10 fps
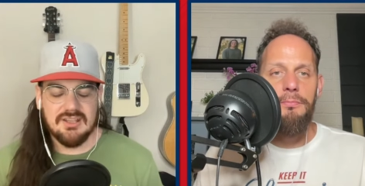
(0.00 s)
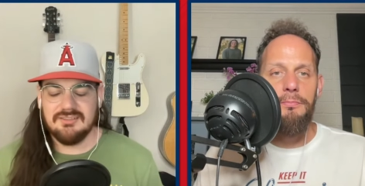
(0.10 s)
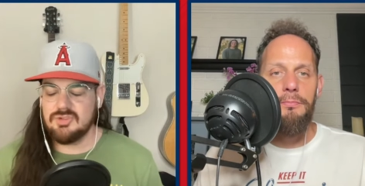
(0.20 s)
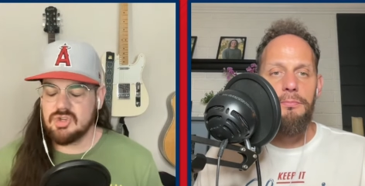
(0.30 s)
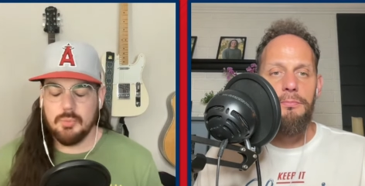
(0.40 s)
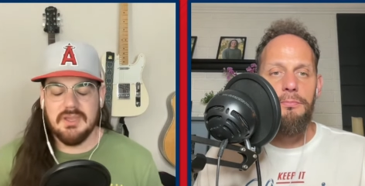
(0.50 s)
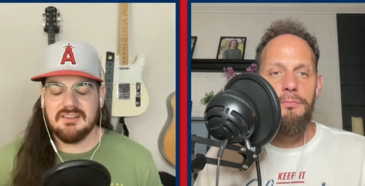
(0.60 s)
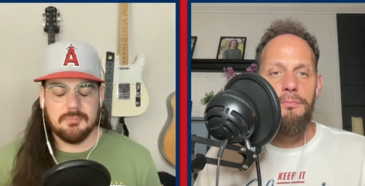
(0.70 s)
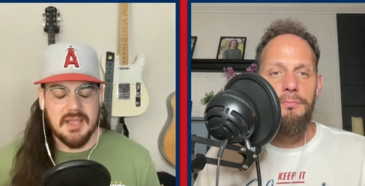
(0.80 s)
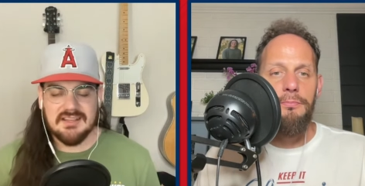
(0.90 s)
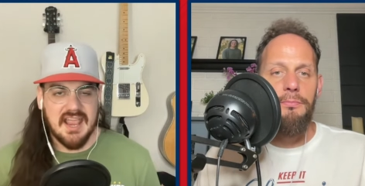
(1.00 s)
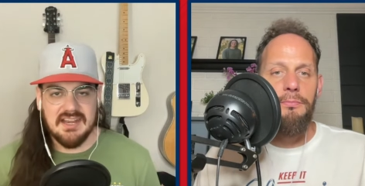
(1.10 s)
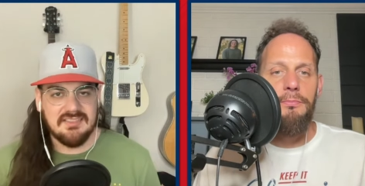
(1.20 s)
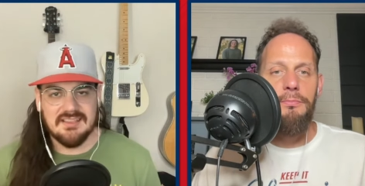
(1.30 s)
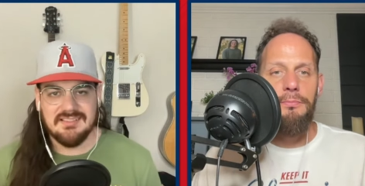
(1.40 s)
Speaker 1: Should we expect
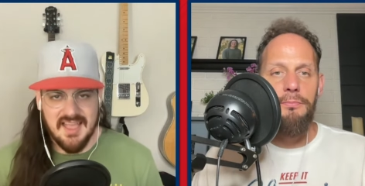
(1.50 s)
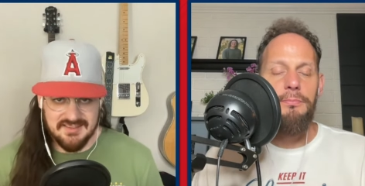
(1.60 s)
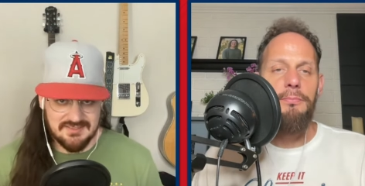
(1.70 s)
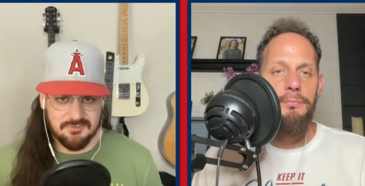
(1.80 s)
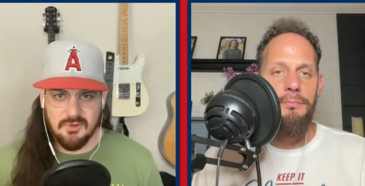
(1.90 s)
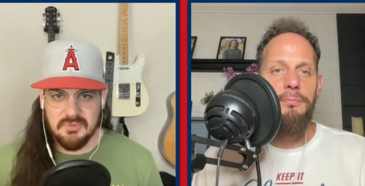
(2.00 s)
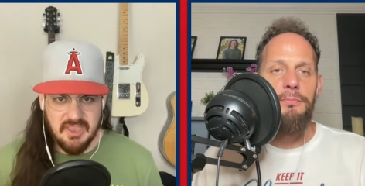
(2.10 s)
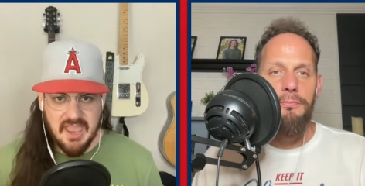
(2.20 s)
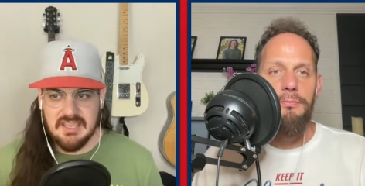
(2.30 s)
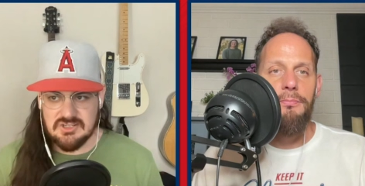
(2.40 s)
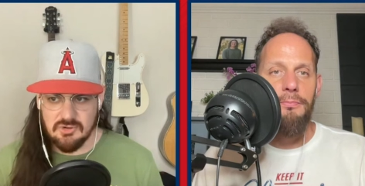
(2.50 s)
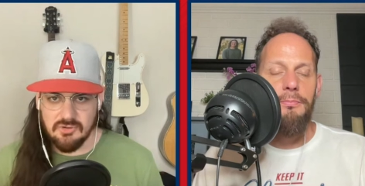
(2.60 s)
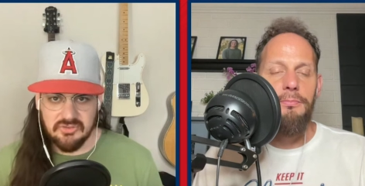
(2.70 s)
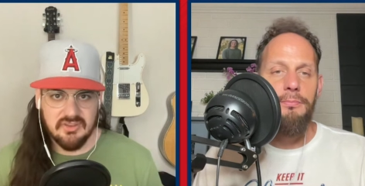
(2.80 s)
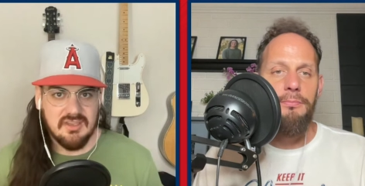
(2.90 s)
anything less from the
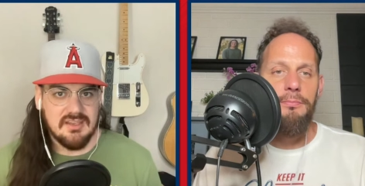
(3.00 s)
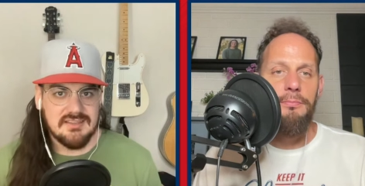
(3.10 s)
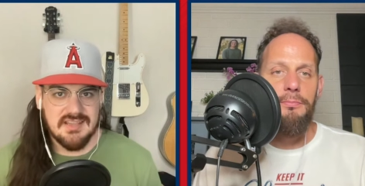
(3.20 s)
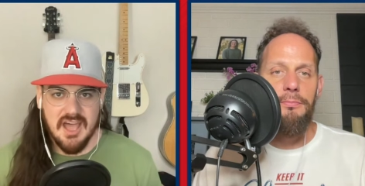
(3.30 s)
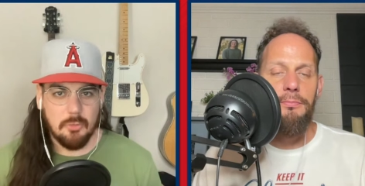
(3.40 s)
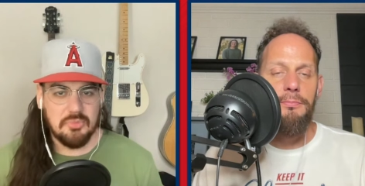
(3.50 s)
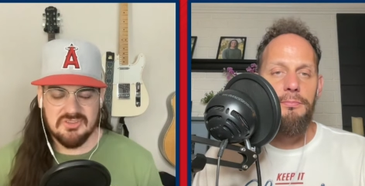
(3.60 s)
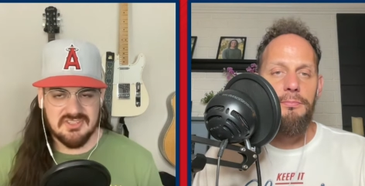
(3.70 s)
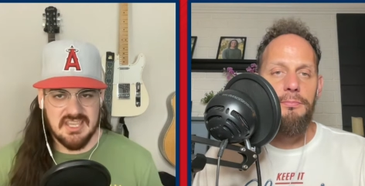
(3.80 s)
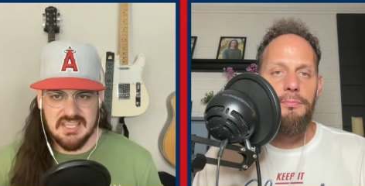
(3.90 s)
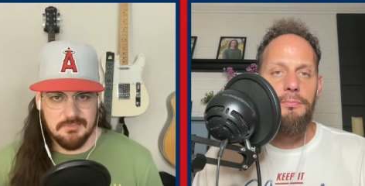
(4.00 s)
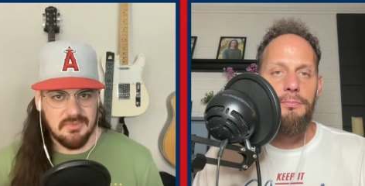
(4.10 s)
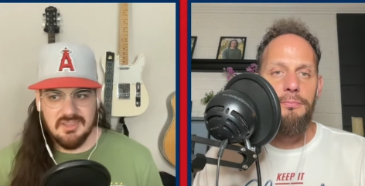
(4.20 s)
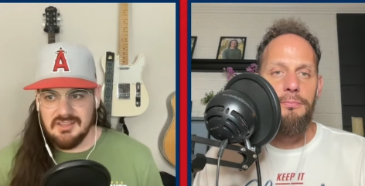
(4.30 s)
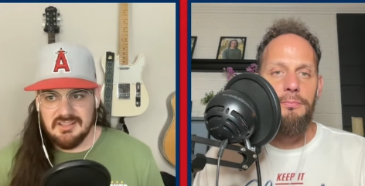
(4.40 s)
Angels to help this
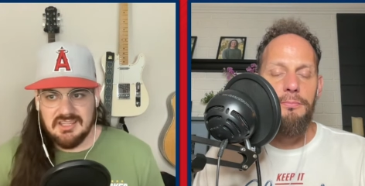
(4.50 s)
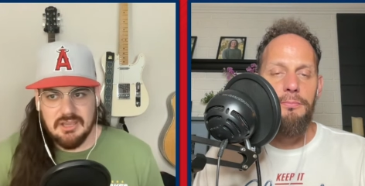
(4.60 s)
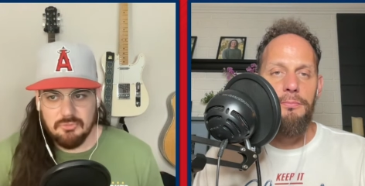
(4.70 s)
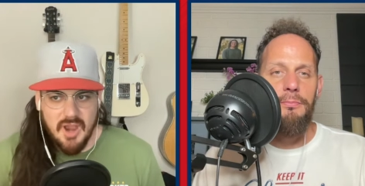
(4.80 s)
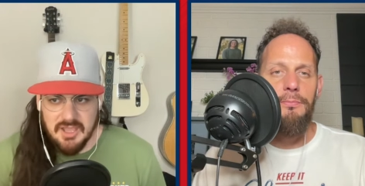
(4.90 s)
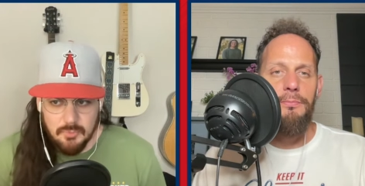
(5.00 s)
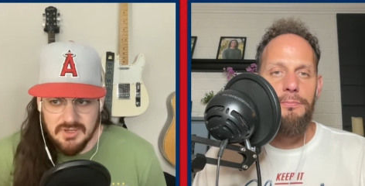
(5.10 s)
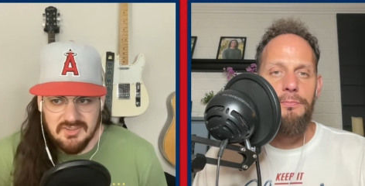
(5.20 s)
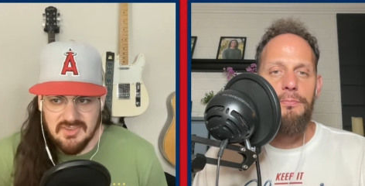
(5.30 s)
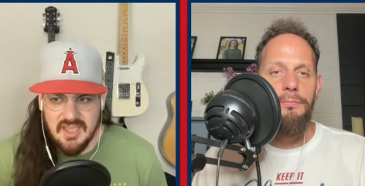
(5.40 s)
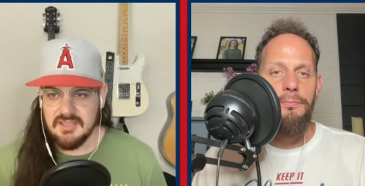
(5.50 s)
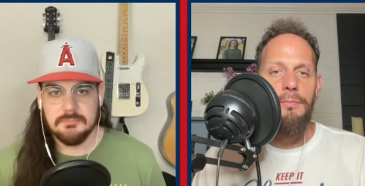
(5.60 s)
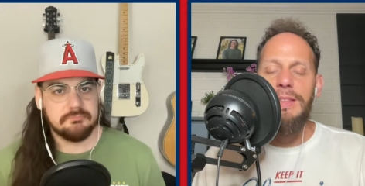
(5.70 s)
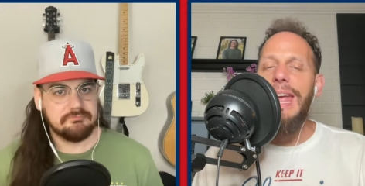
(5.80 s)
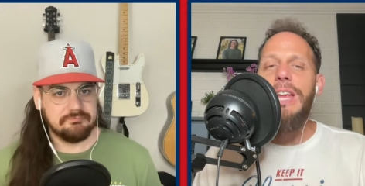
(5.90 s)
team get right? What do you say?
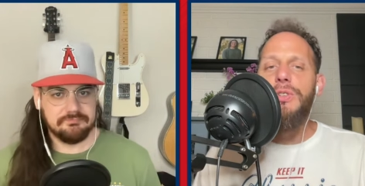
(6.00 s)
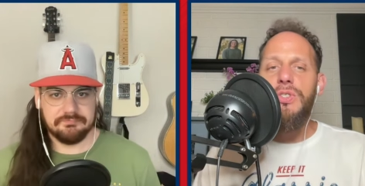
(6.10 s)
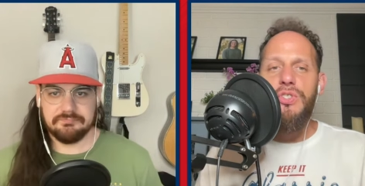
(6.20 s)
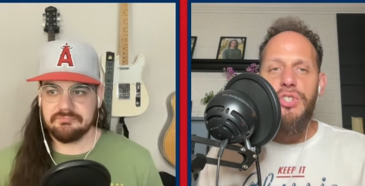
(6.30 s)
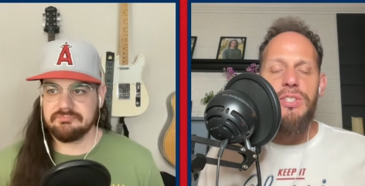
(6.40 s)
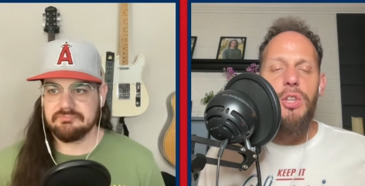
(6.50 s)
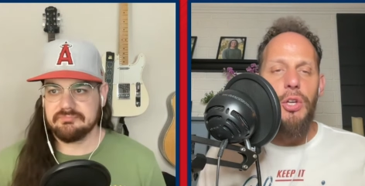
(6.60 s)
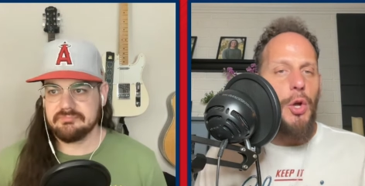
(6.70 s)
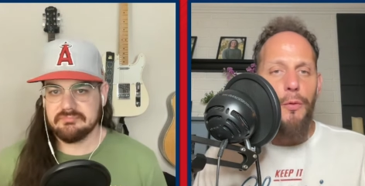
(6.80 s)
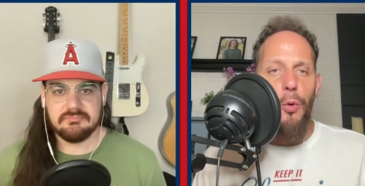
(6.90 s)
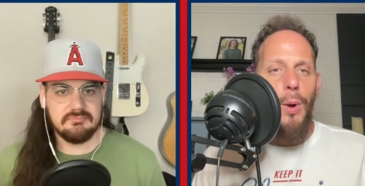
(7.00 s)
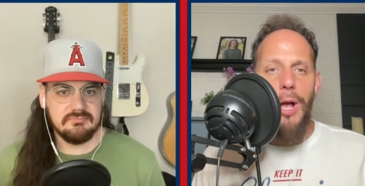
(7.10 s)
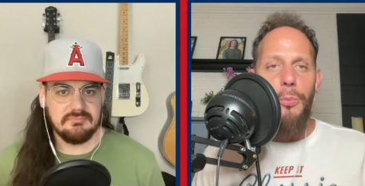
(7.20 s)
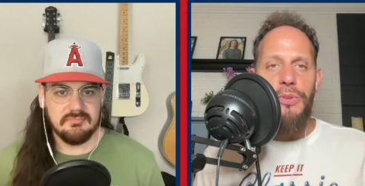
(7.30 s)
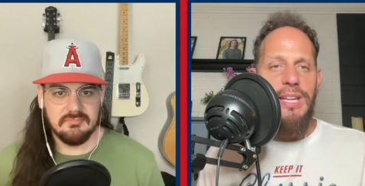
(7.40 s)
Speaker 2: The Angels just look
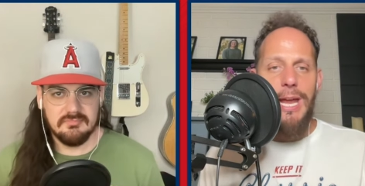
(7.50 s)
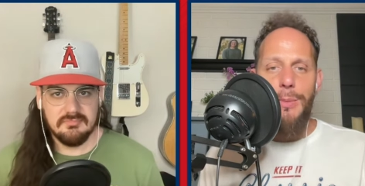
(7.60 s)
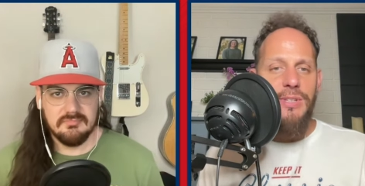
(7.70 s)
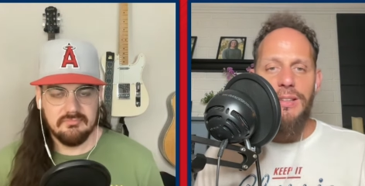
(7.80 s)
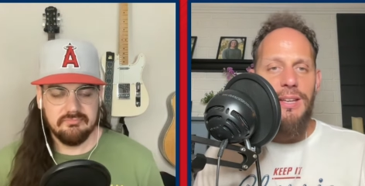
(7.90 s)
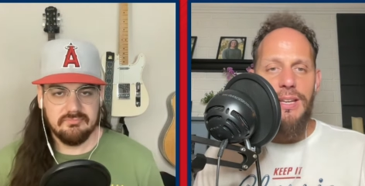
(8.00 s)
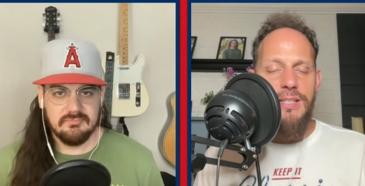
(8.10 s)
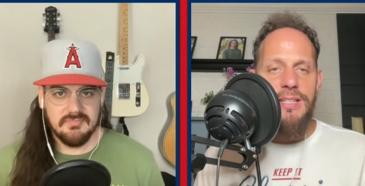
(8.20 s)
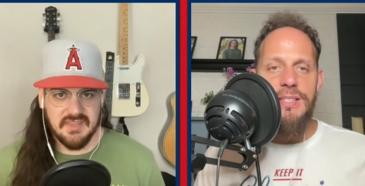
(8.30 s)
overwhelmed in games like this. This is